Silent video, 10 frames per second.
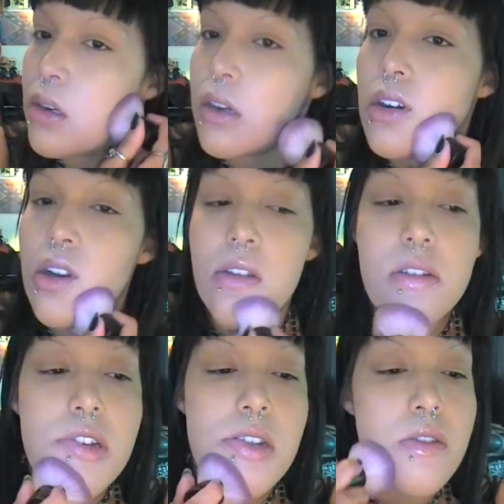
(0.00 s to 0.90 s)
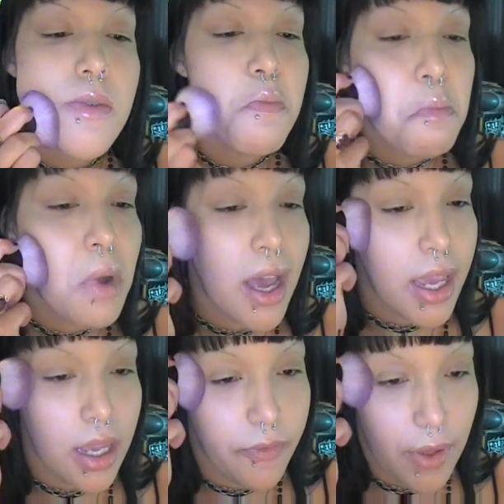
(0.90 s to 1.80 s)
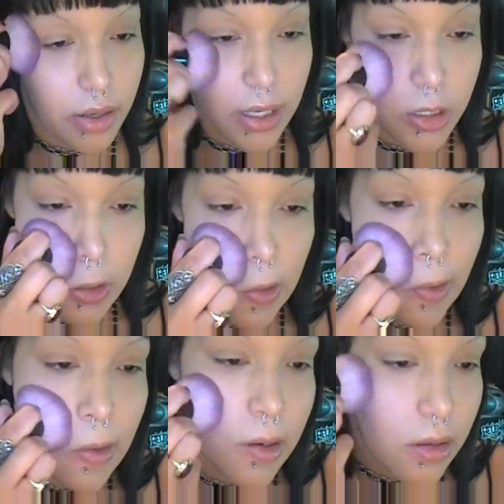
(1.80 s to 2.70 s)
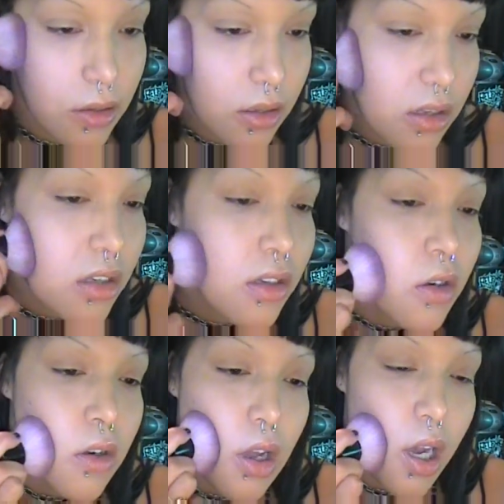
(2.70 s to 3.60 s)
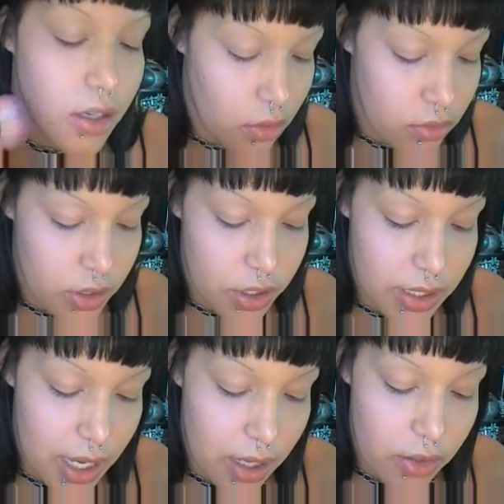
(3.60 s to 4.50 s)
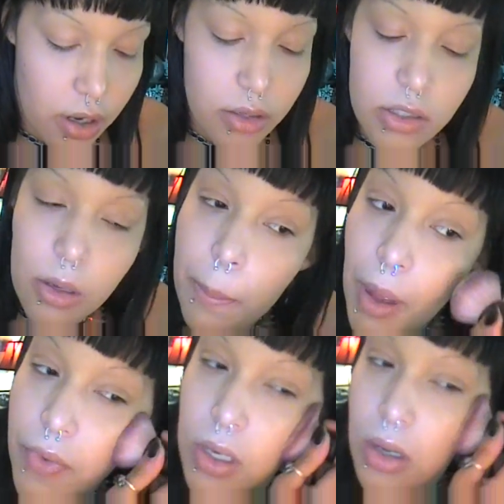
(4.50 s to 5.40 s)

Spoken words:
onto my foundation. I don't just take it in there and start buffing it